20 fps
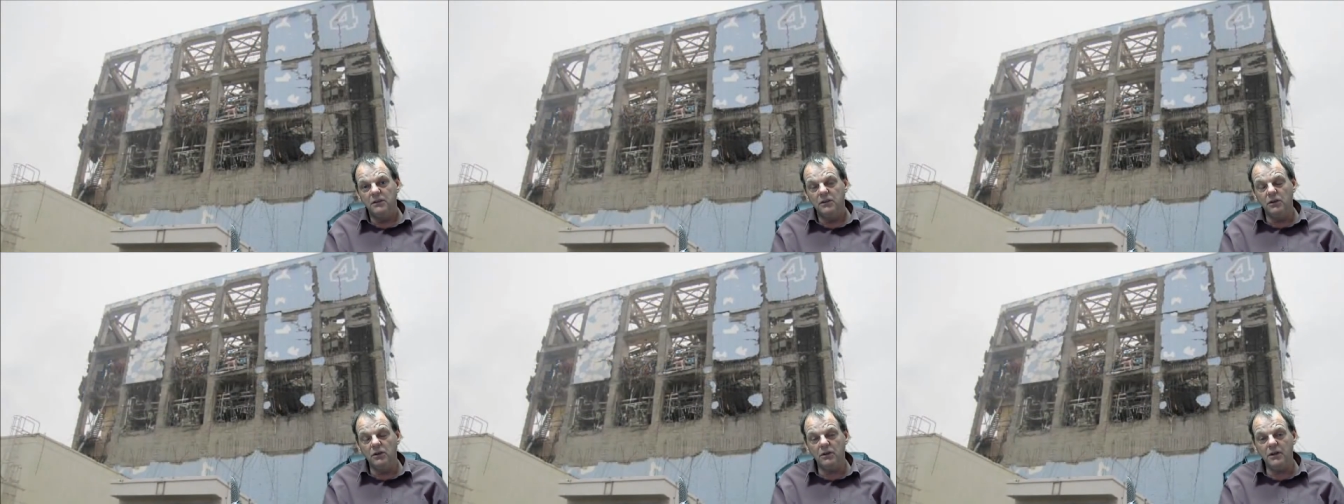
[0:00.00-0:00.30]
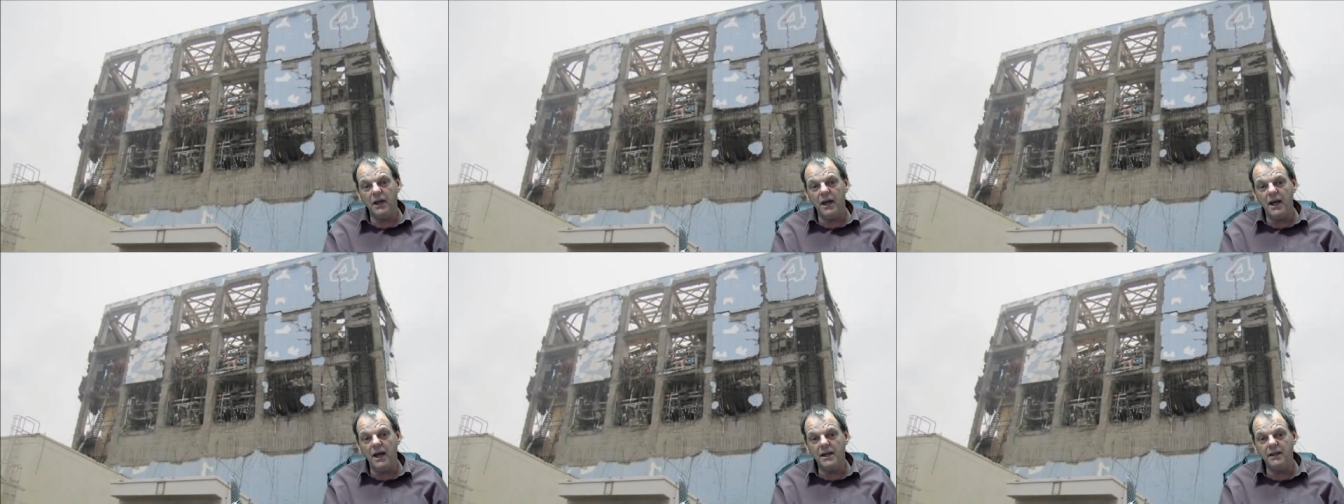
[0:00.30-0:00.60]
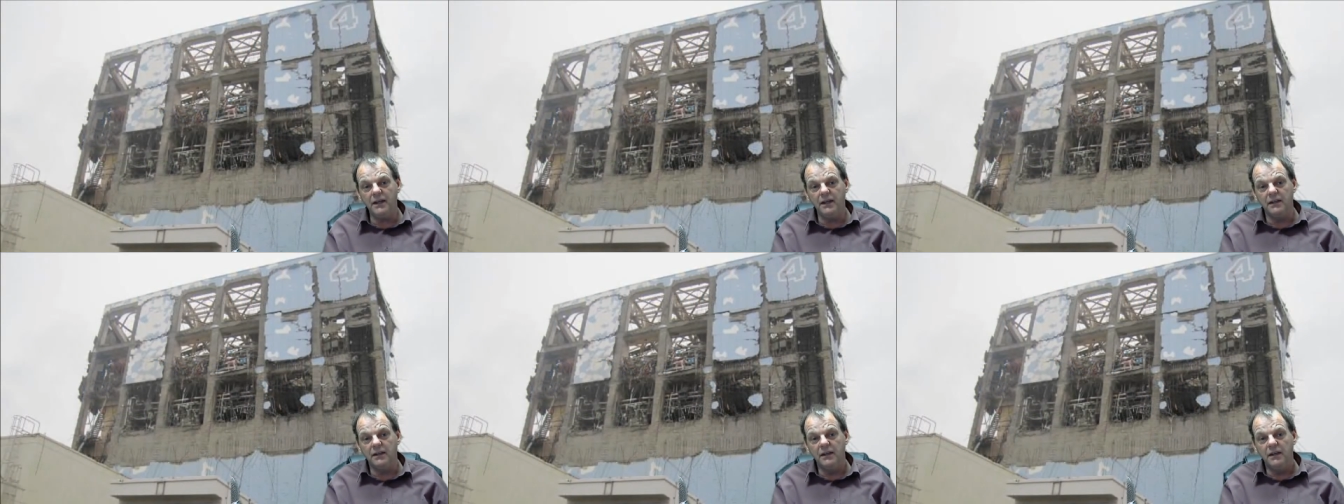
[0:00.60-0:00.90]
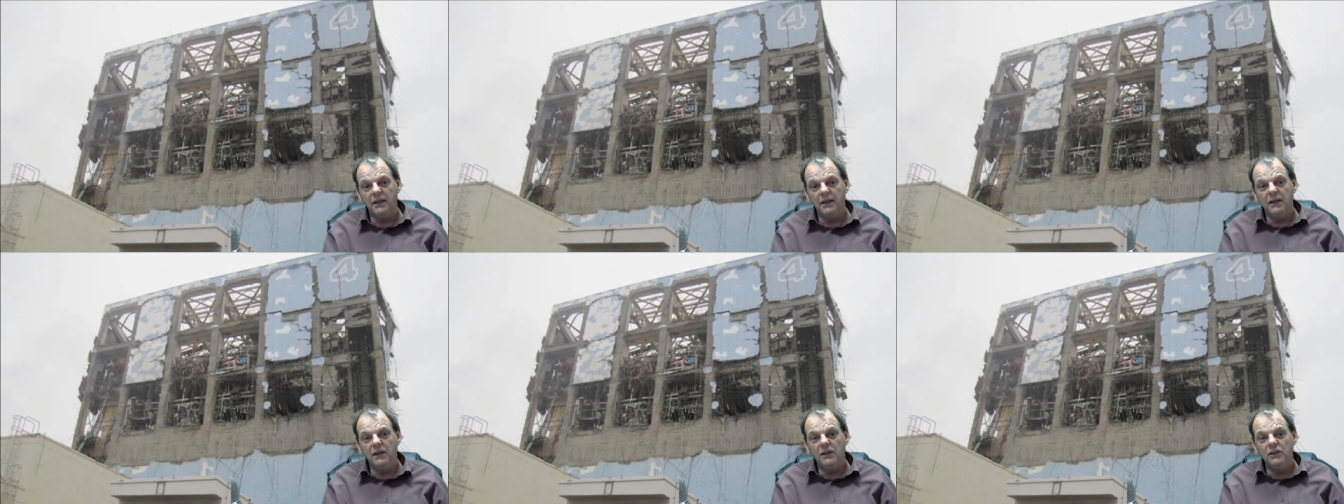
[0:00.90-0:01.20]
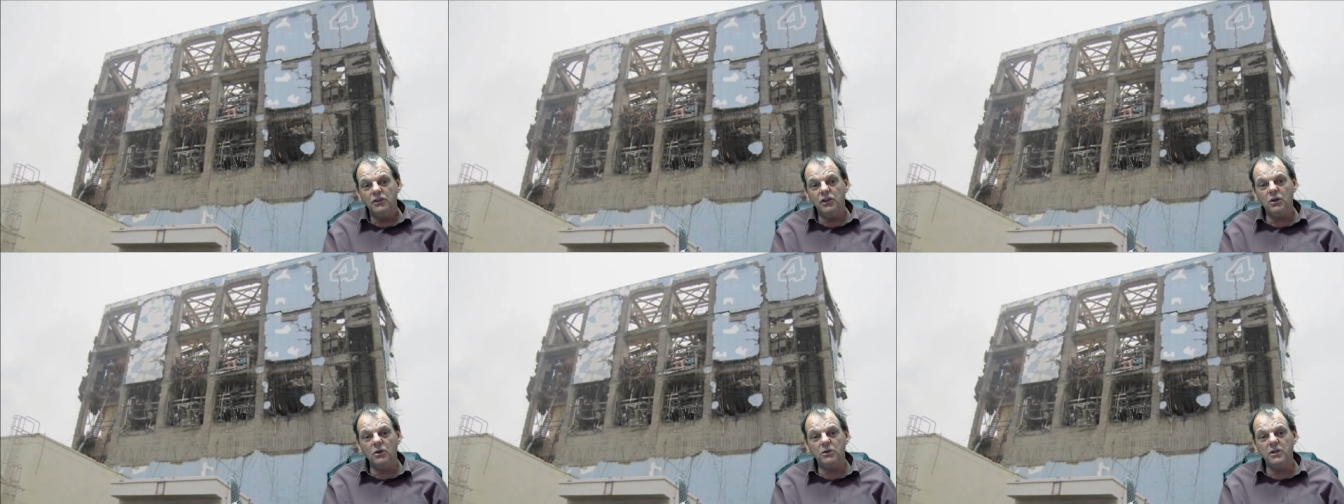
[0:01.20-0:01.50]
Look at it.
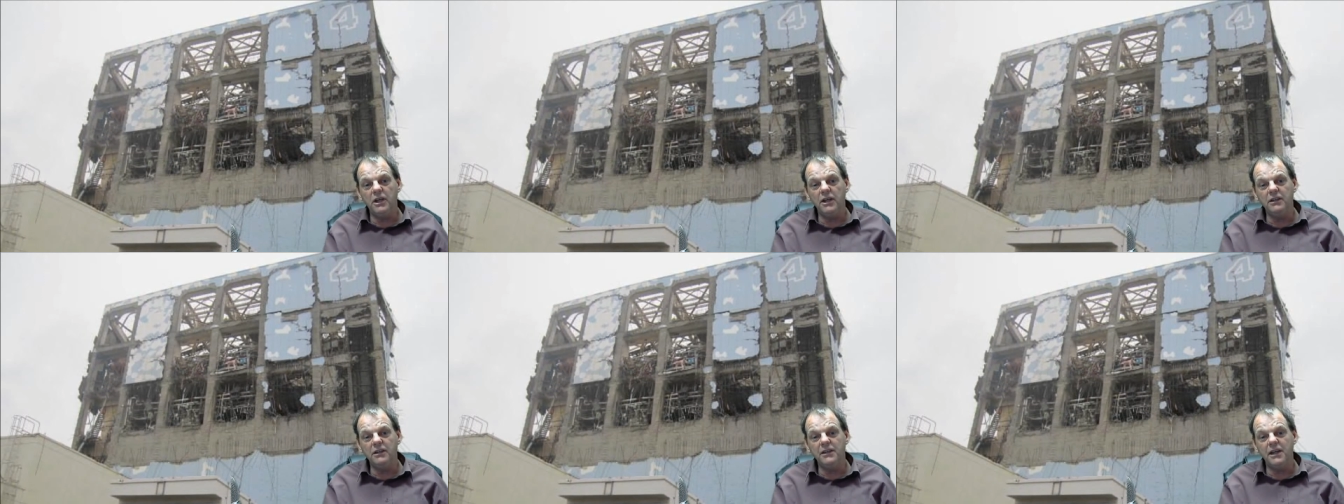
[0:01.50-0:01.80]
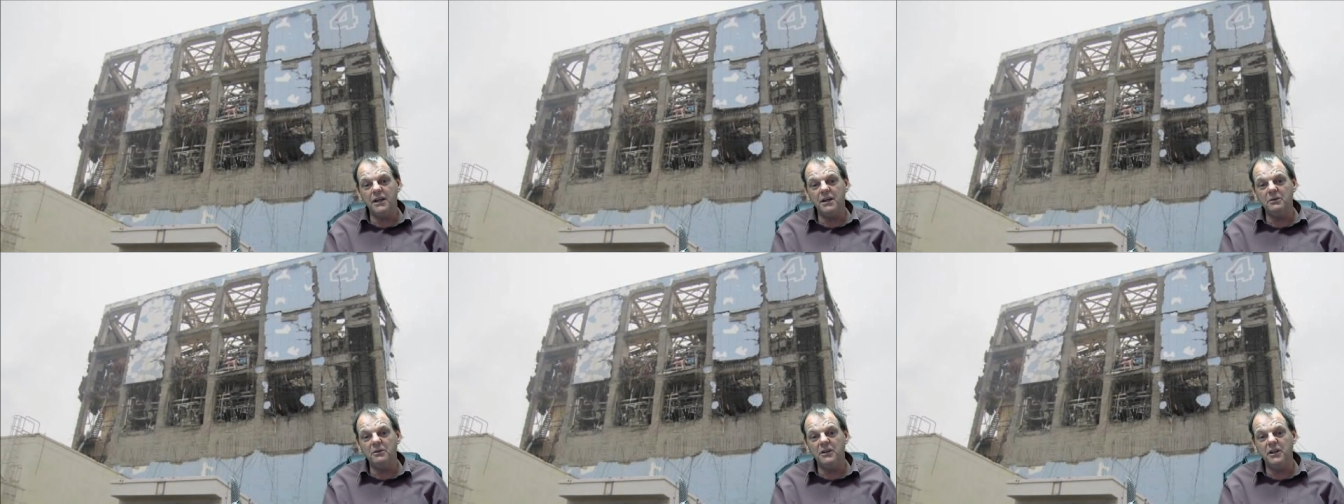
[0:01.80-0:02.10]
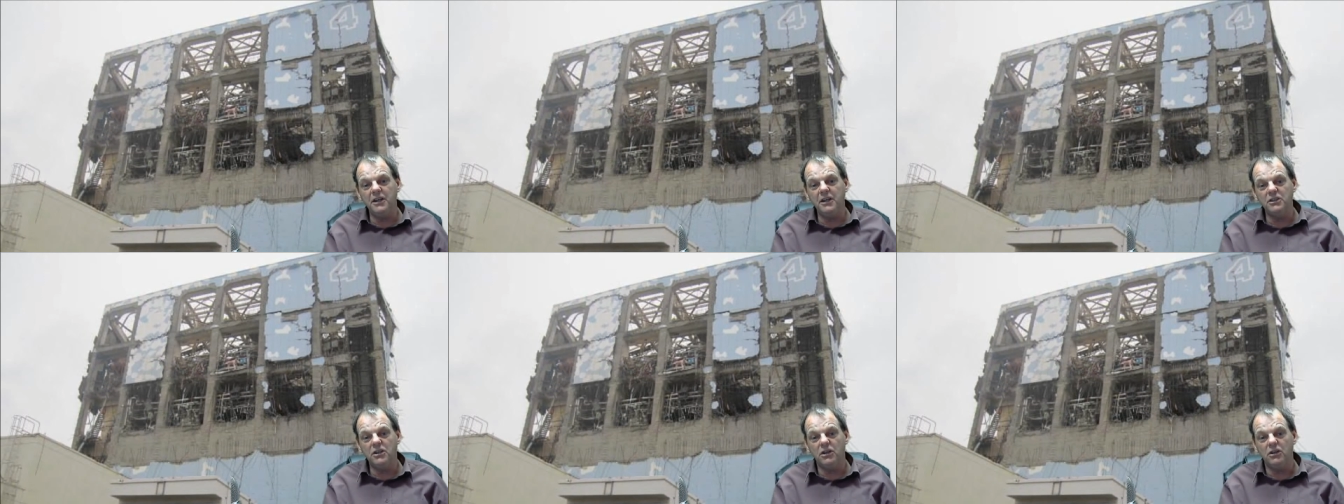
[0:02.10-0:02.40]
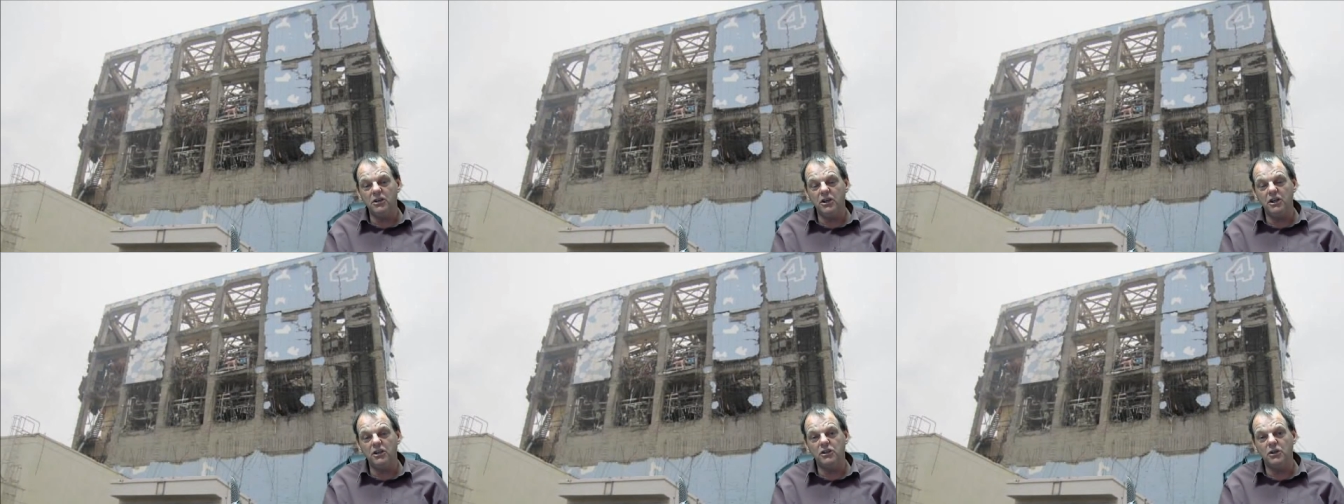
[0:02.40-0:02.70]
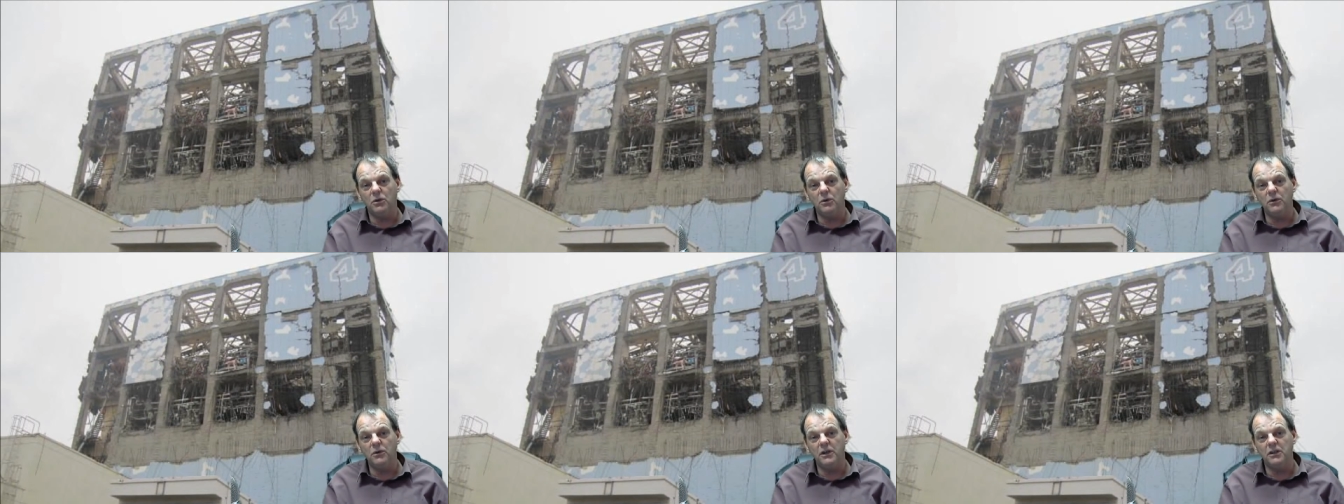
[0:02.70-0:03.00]
Do you think that everything is hunky
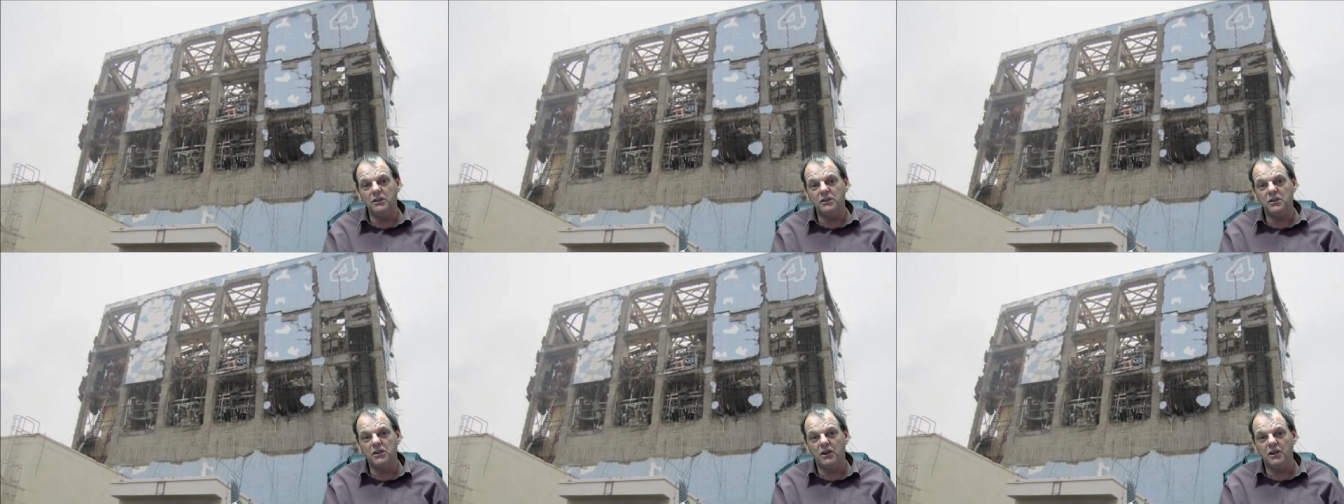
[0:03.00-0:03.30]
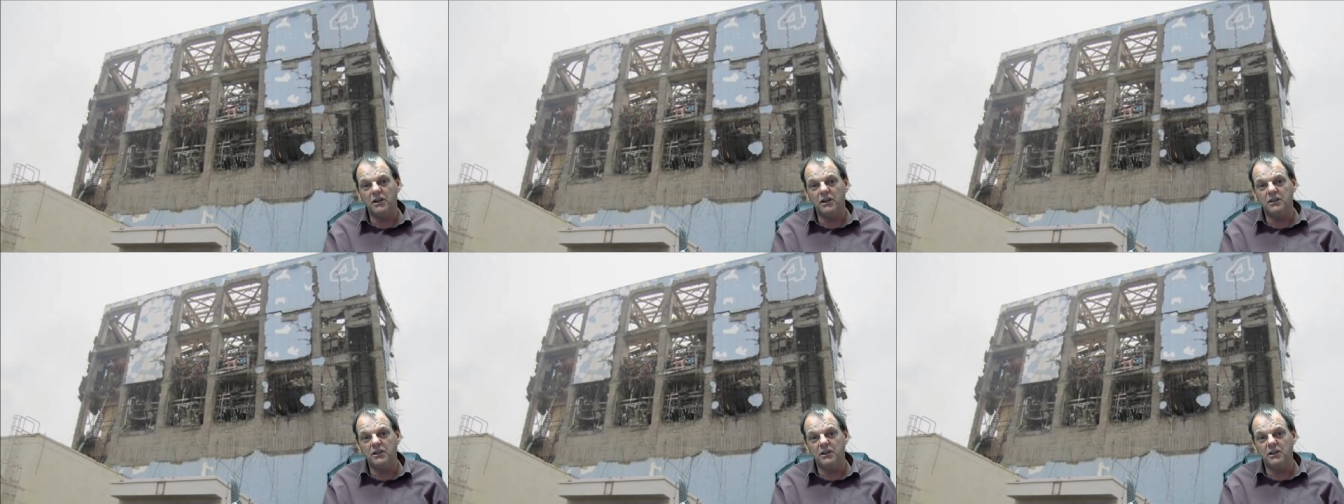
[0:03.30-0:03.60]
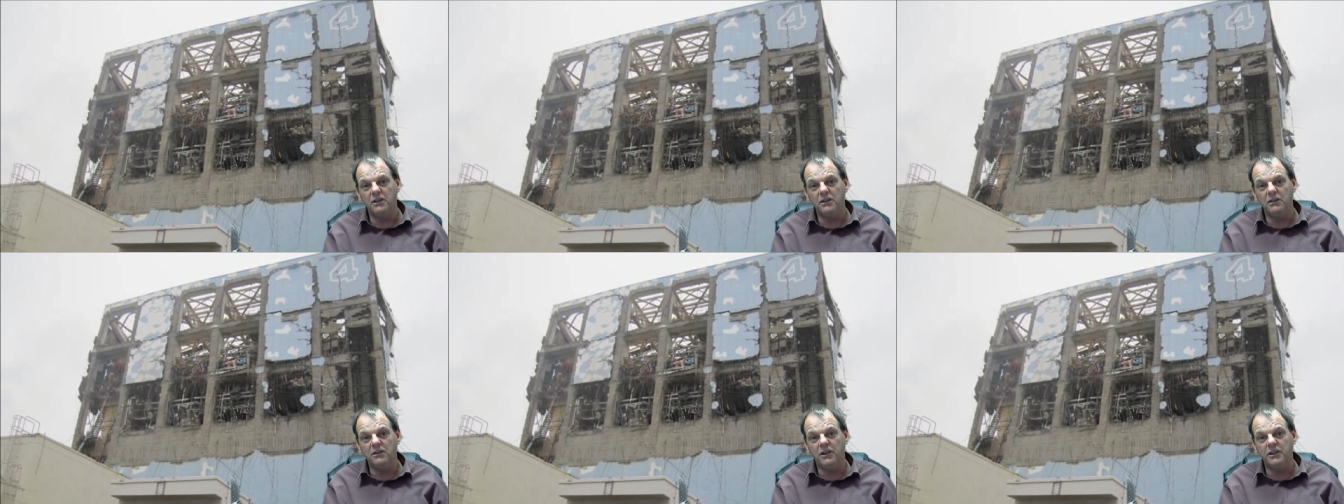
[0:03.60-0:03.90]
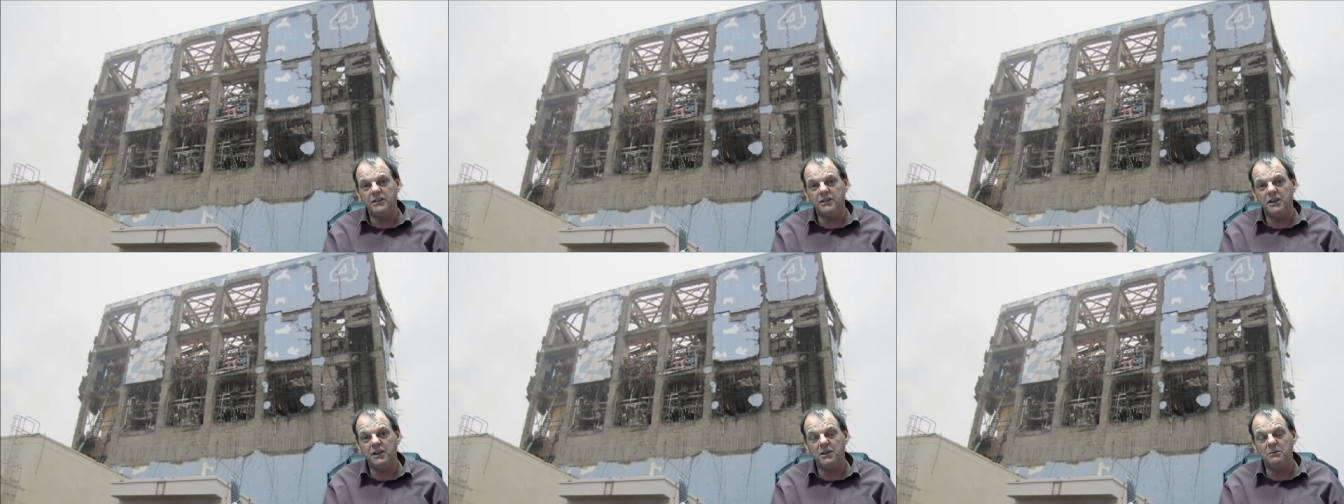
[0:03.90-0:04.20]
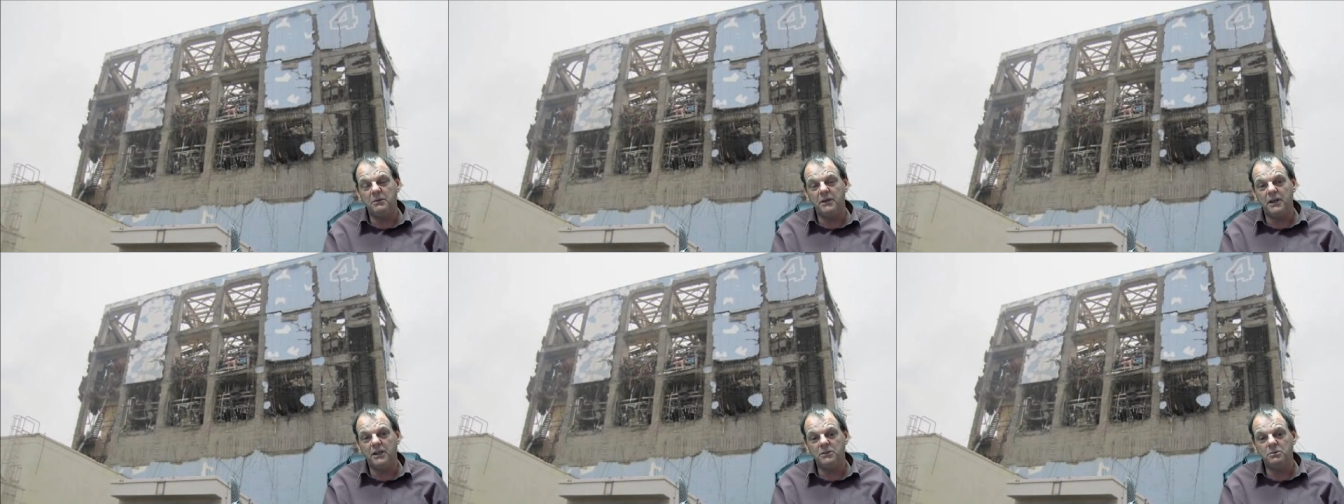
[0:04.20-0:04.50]
dory inside of there like
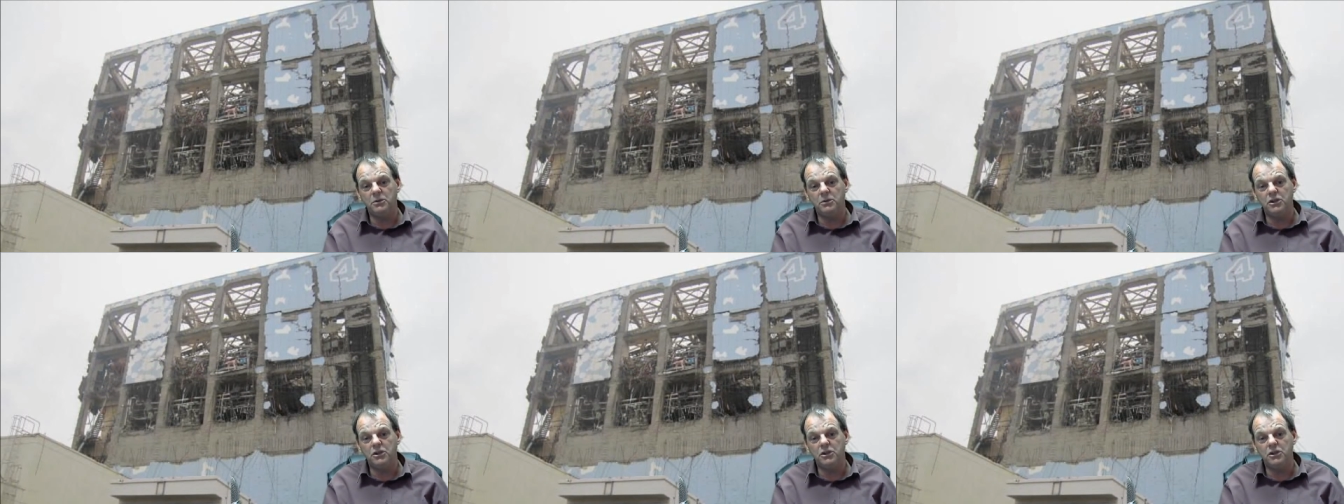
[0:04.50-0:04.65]
CBS